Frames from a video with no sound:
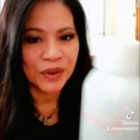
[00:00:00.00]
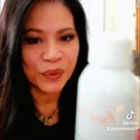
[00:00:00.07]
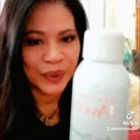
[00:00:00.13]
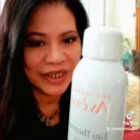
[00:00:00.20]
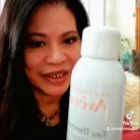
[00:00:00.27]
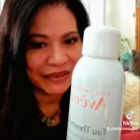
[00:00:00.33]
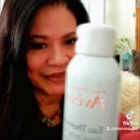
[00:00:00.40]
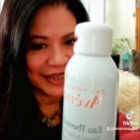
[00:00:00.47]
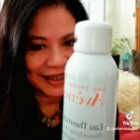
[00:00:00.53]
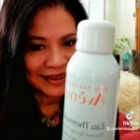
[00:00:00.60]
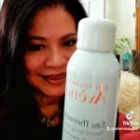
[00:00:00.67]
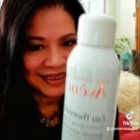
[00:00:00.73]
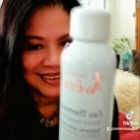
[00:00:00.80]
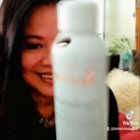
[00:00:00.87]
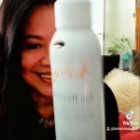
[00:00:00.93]
with
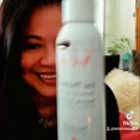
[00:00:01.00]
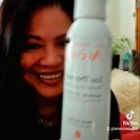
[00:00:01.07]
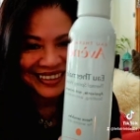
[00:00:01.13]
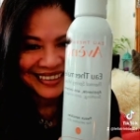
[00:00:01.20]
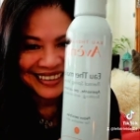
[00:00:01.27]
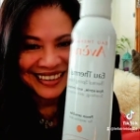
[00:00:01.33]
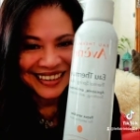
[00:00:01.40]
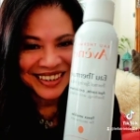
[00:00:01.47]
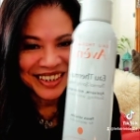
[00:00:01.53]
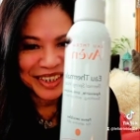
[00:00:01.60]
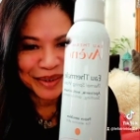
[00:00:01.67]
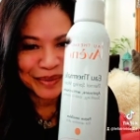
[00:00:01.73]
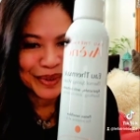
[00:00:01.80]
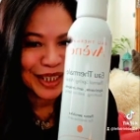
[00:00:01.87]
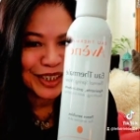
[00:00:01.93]
Aven
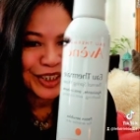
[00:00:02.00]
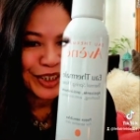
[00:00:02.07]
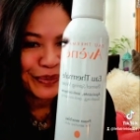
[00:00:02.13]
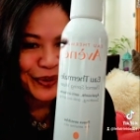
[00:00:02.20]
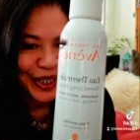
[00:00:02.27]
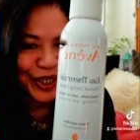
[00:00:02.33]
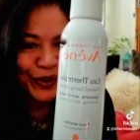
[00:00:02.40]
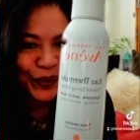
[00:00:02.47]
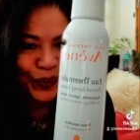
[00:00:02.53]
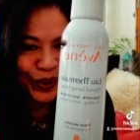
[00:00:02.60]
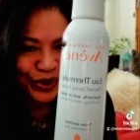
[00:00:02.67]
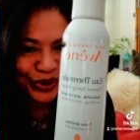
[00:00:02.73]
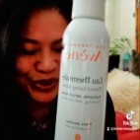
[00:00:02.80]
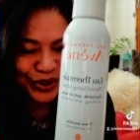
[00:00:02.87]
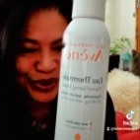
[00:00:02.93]
thermal spring
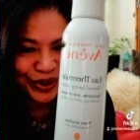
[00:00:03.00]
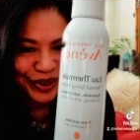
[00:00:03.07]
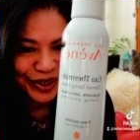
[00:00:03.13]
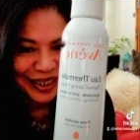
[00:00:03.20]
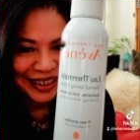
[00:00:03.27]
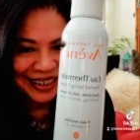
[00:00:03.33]
water.